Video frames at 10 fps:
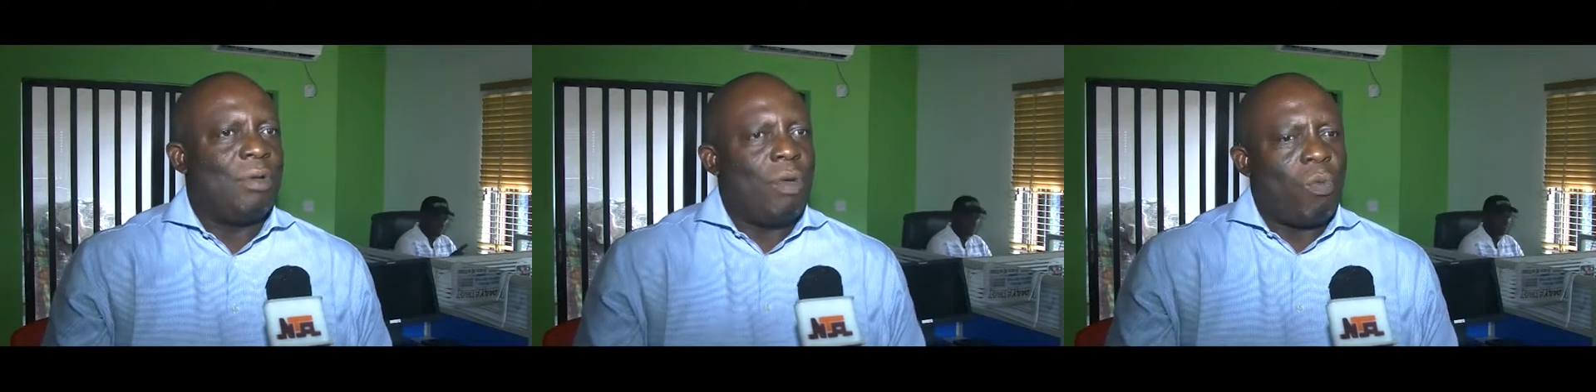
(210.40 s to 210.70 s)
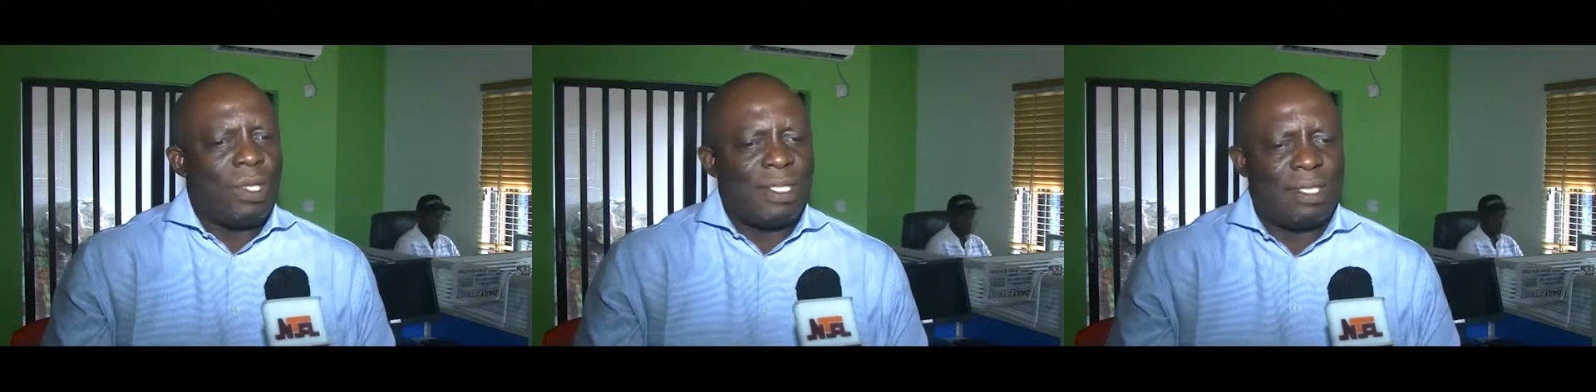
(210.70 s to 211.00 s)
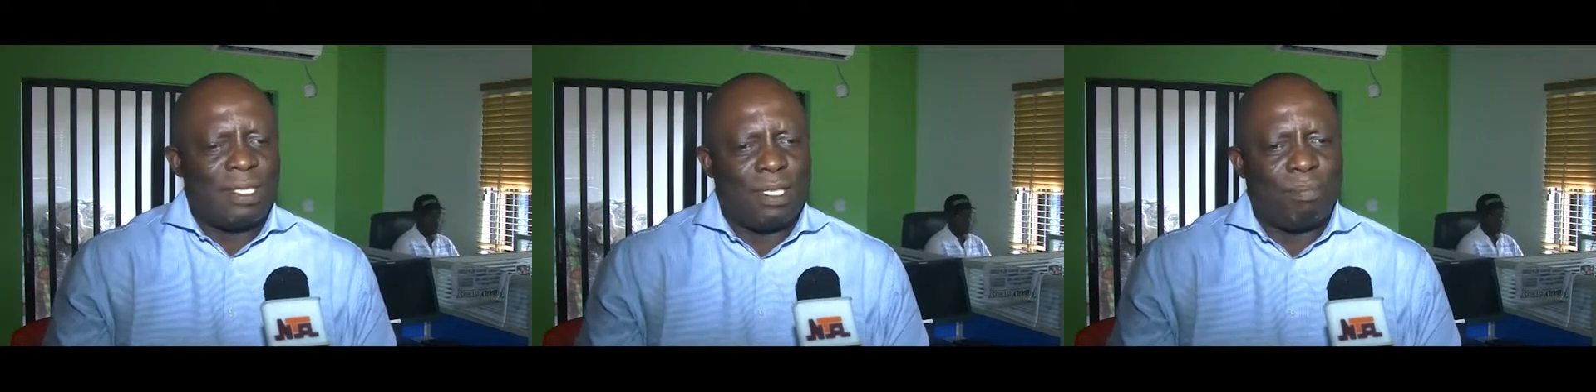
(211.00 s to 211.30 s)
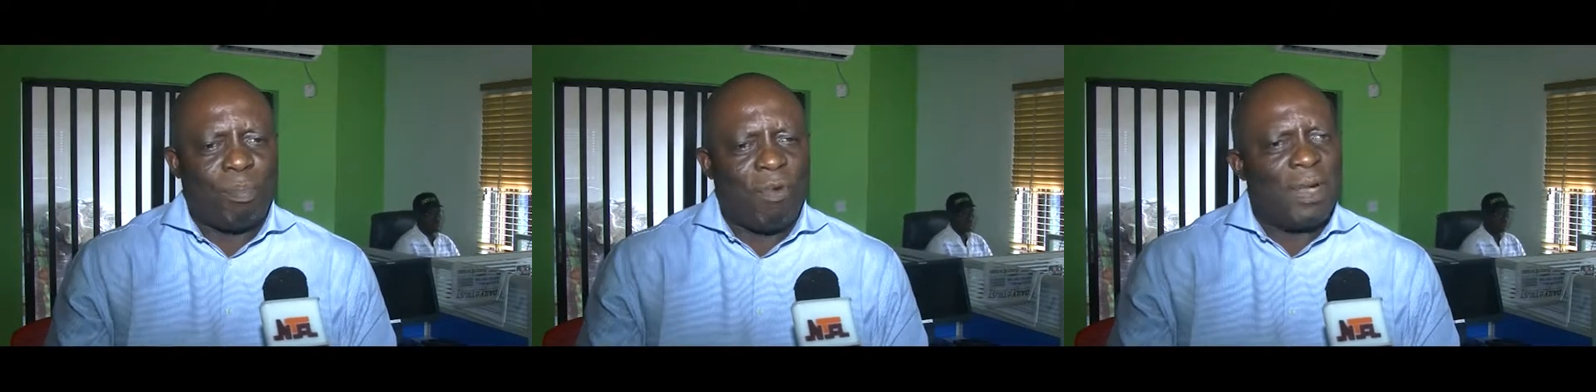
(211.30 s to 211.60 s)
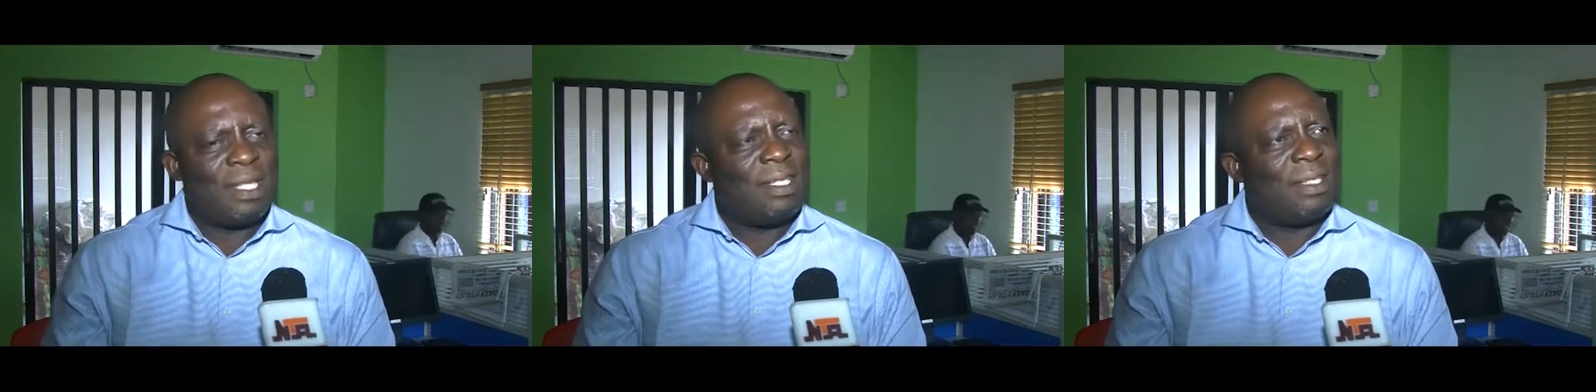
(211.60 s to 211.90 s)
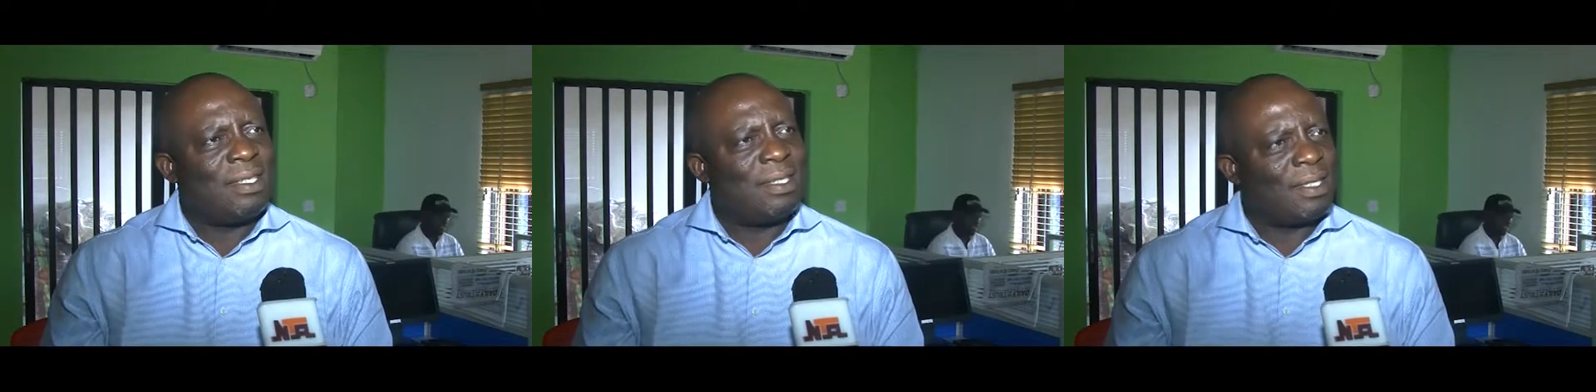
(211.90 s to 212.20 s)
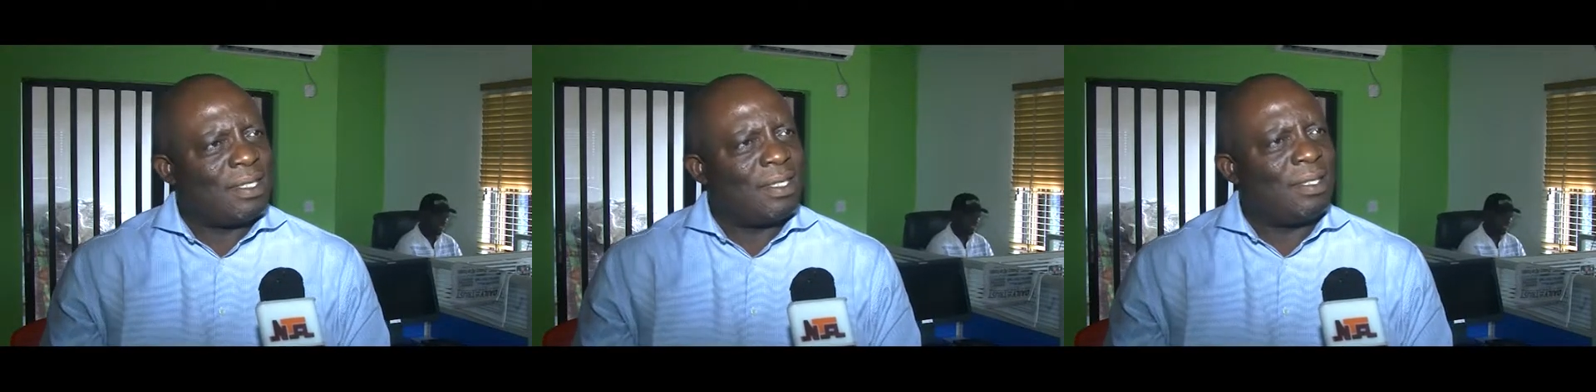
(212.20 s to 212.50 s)
Once the poverty
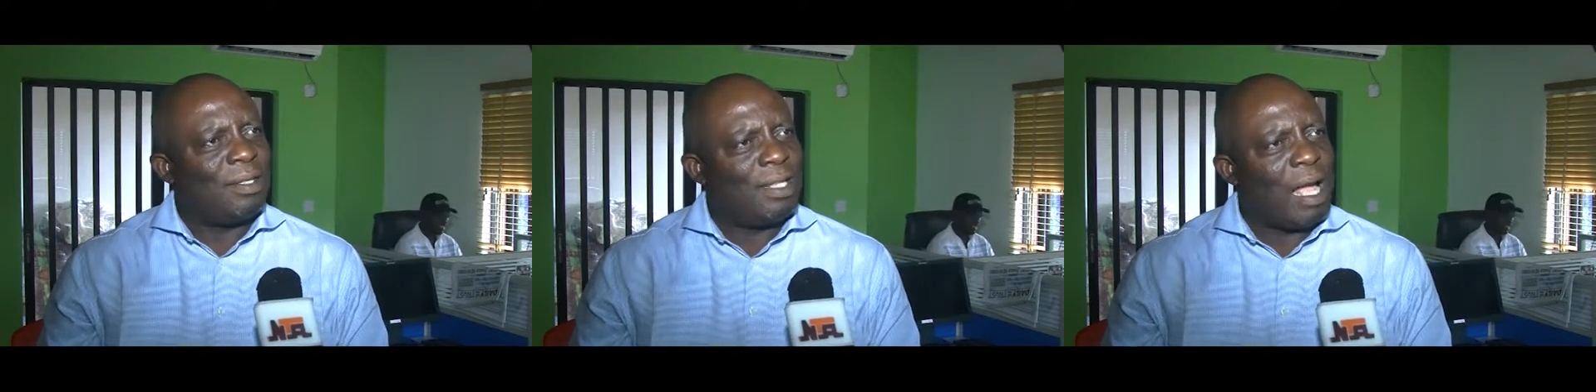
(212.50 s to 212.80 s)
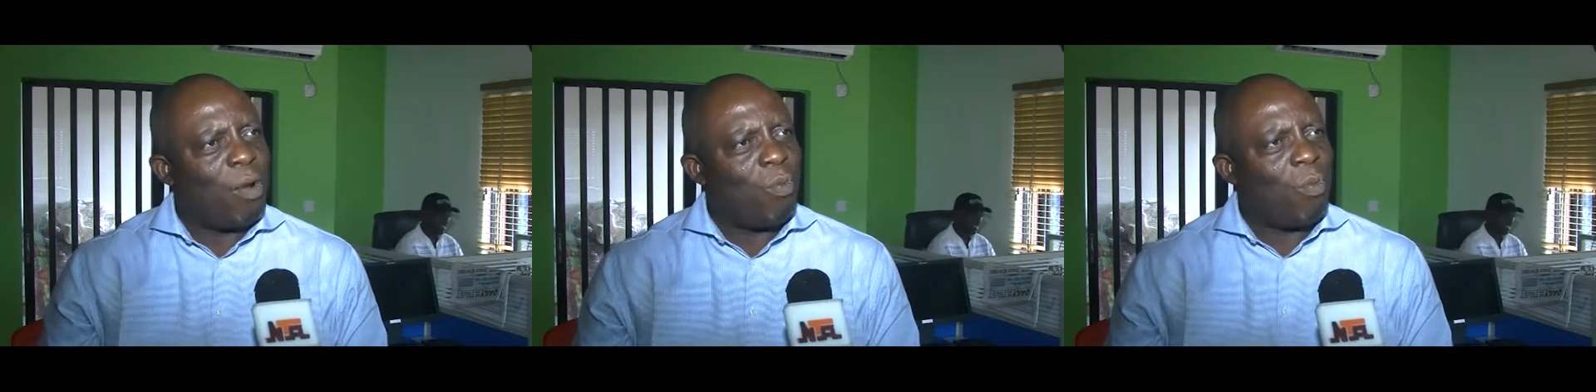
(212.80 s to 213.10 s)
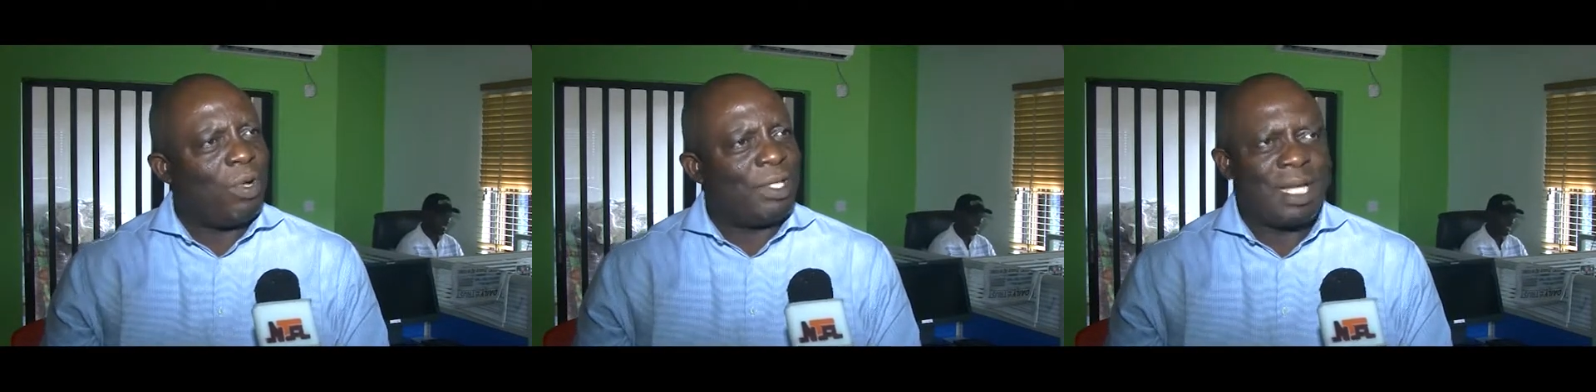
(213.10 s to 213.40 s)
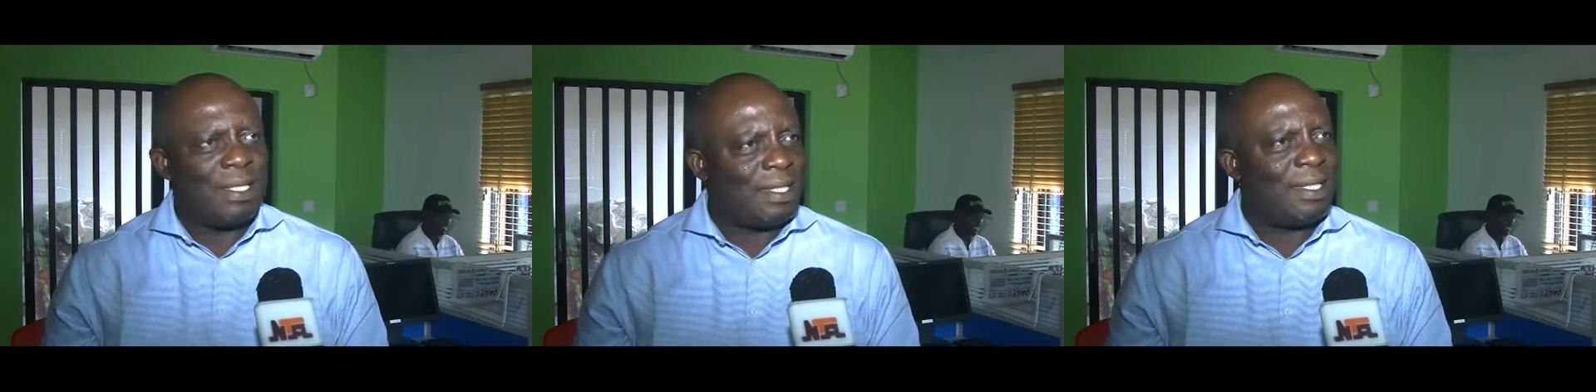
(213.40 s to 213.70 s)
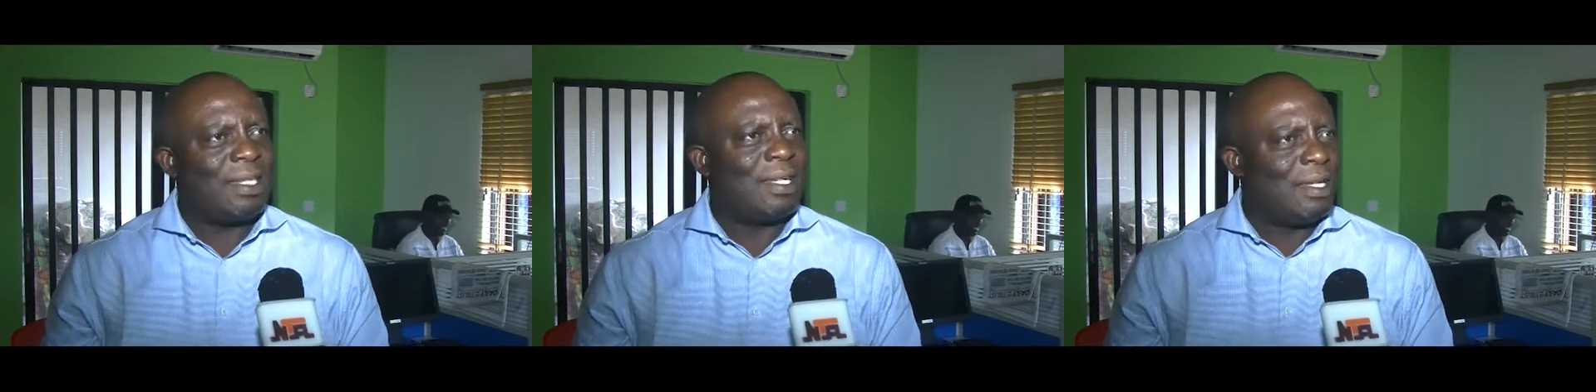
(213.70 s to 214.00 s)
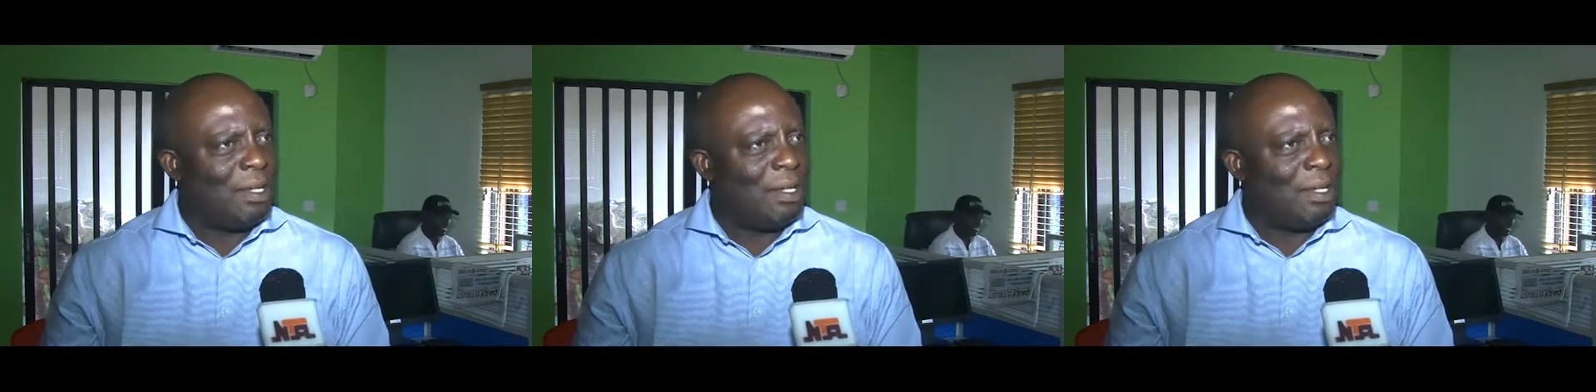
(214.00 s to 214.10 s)
is downwards, I think